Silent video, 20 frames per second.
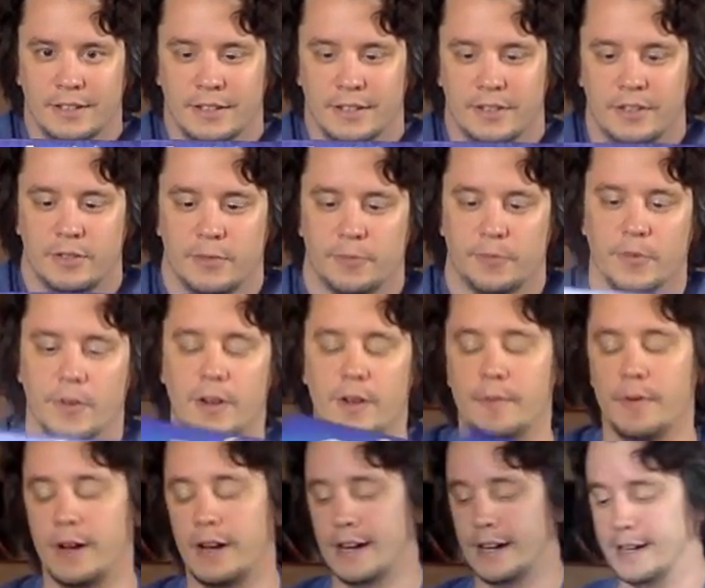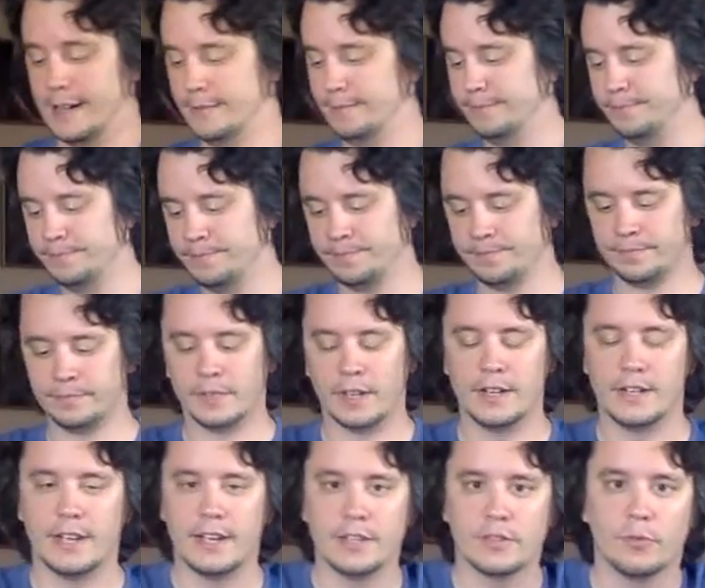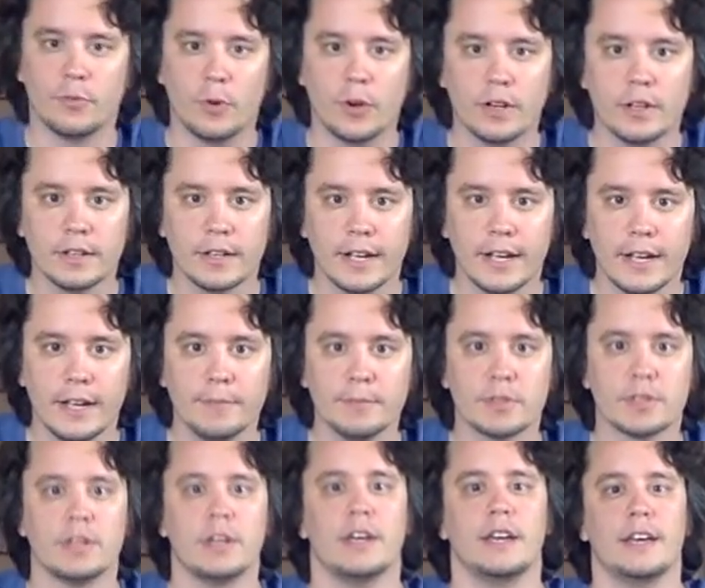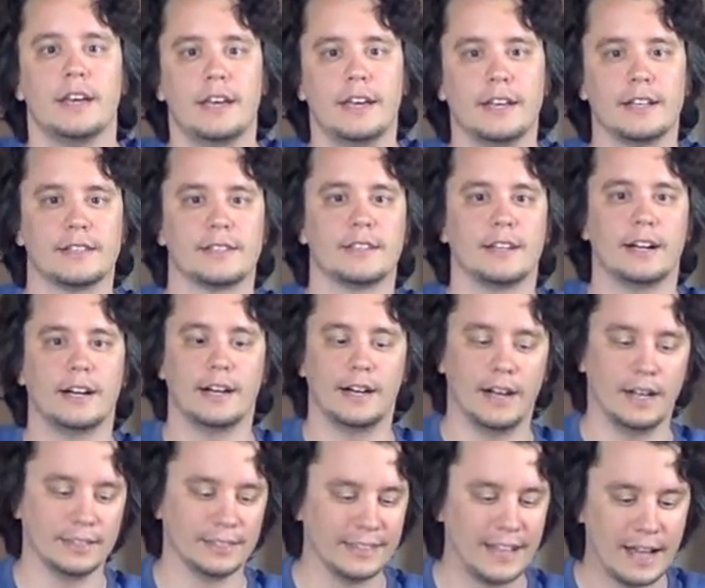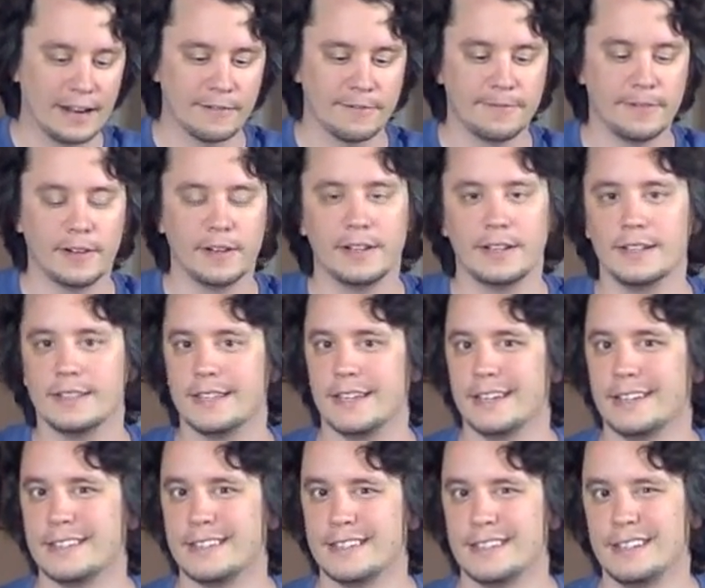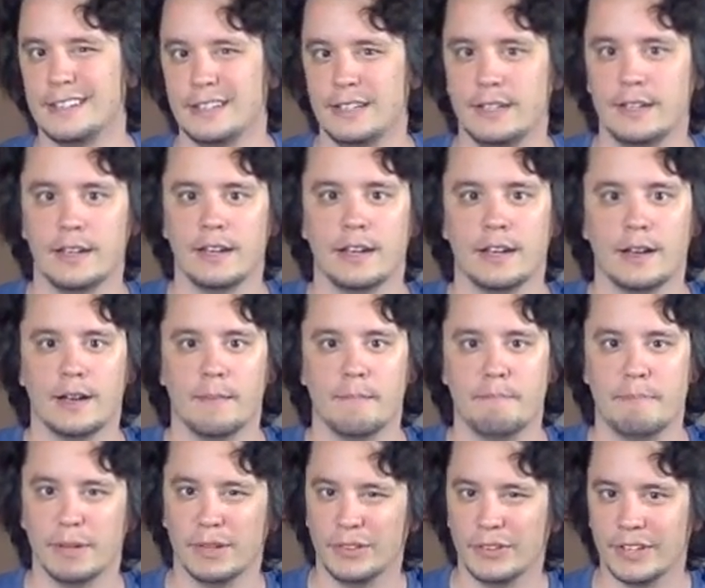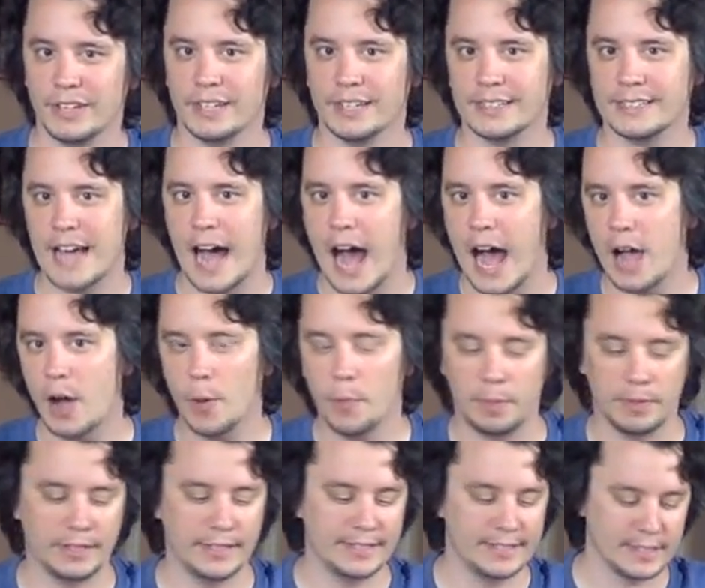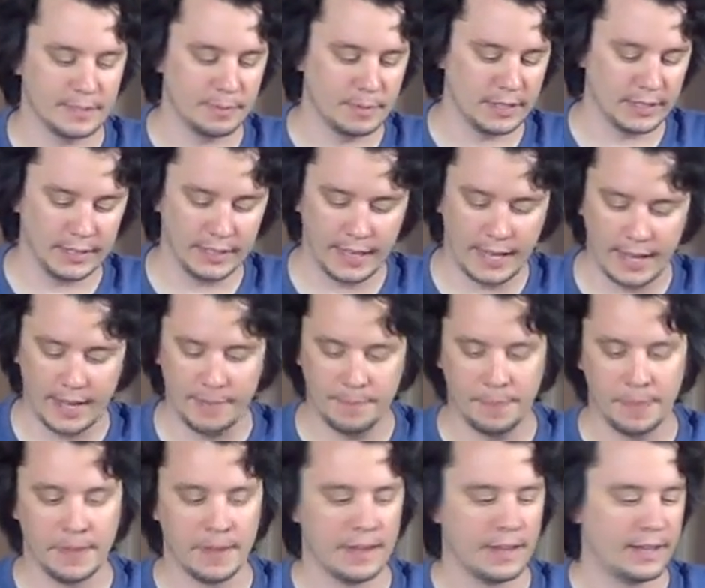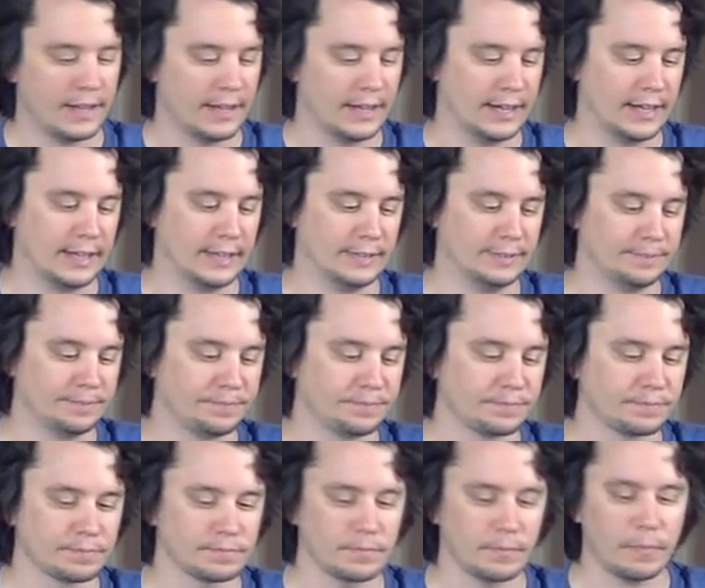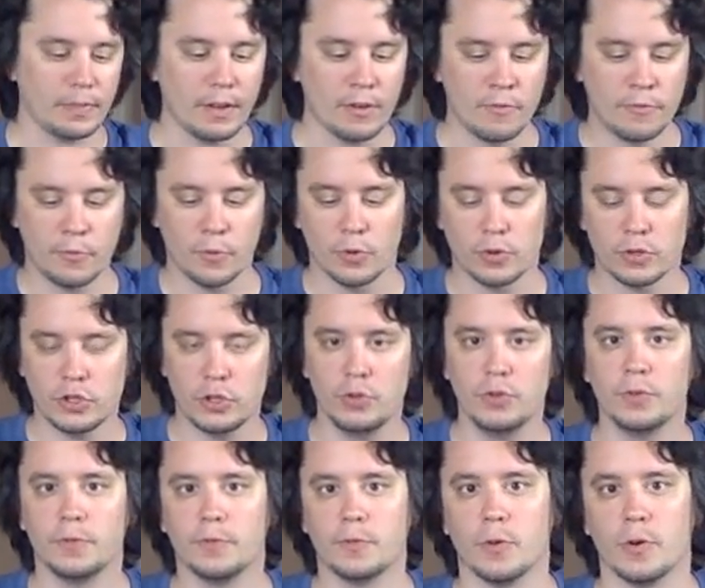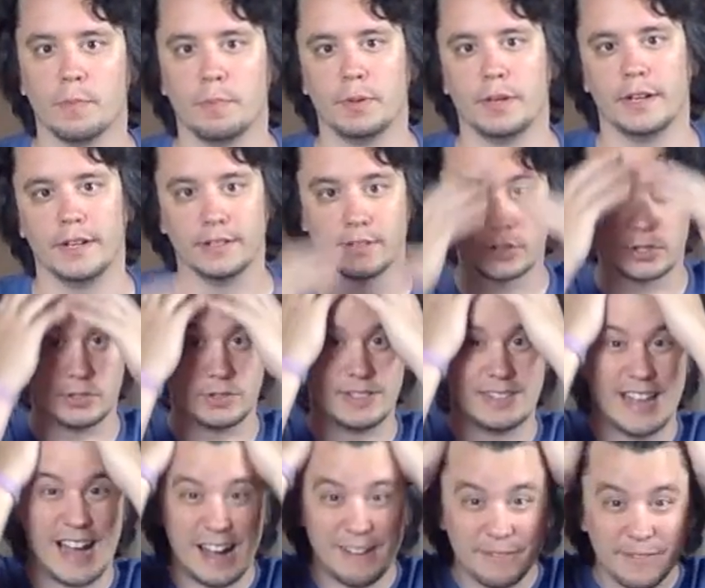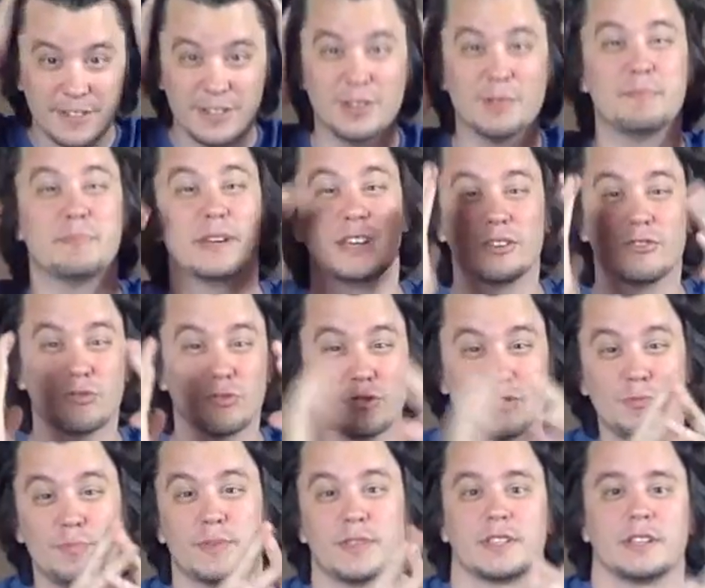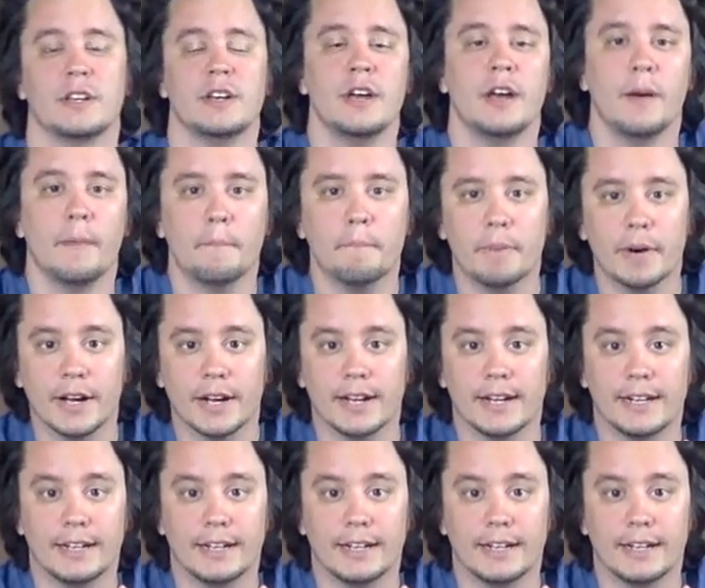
It's from Days of Wonder Games. It's a lot of fun. It's a city building tile placement game for 2 to 4 players. So not for your big groups, but